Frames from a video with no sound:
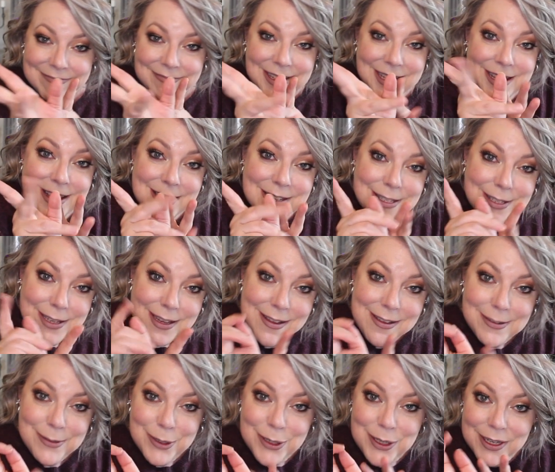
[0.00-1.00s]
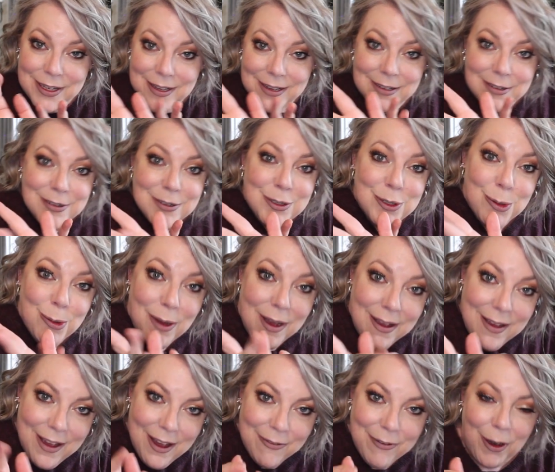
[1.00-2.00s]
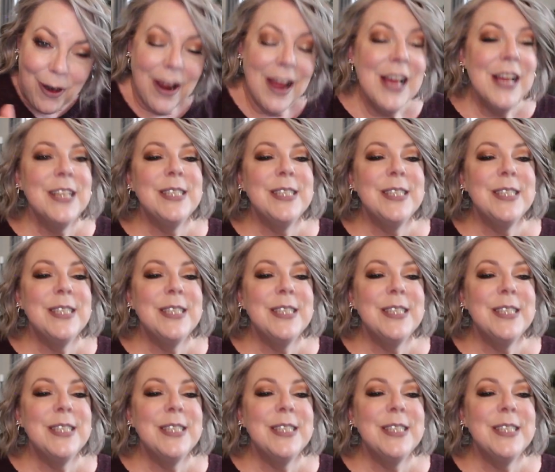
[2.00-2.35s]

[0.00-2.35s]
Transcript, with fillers: Yes, indeed. Do I ever.